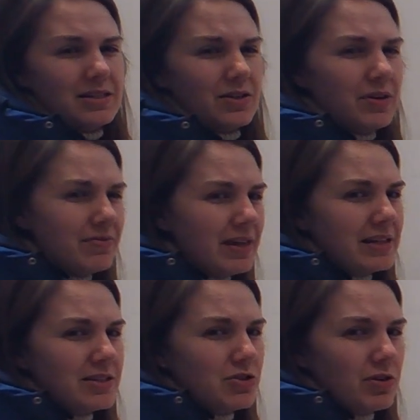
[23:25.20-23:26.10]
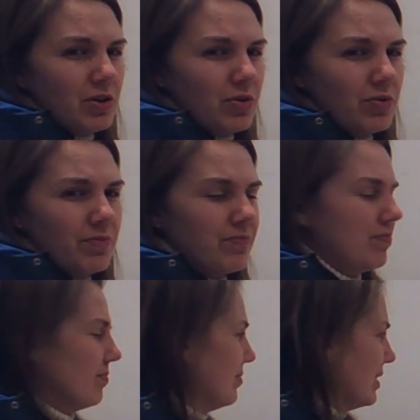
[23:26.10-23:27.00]
So if that's true,
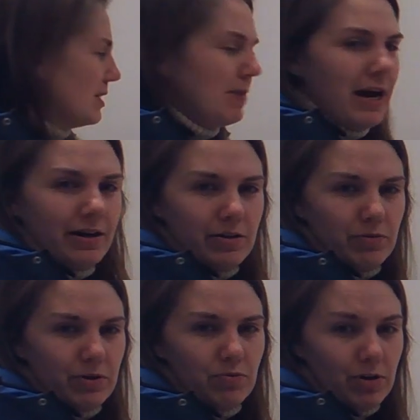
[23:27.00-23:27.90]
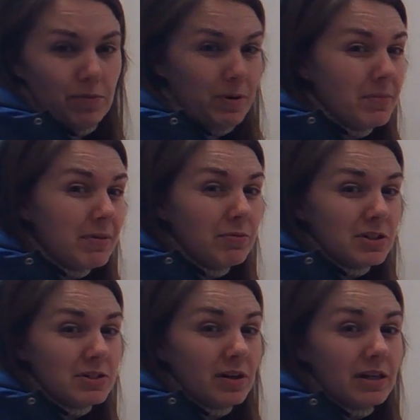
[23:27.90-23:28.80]
this pattern wouldn't work, but maybe we're
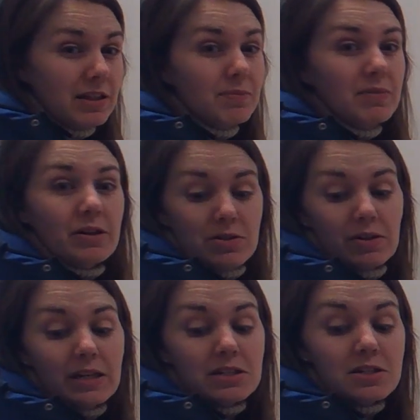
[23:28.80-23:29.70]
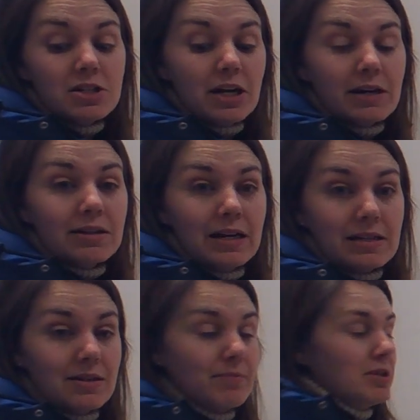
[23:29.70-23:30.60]
starting in the middle. So let's just check the
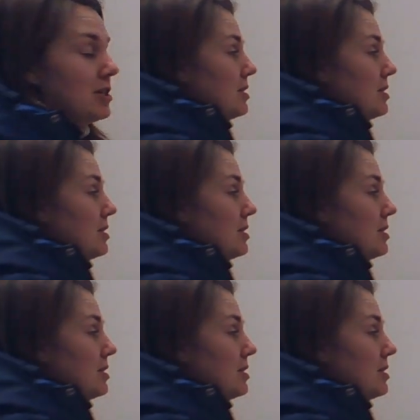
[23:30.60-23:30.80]
next number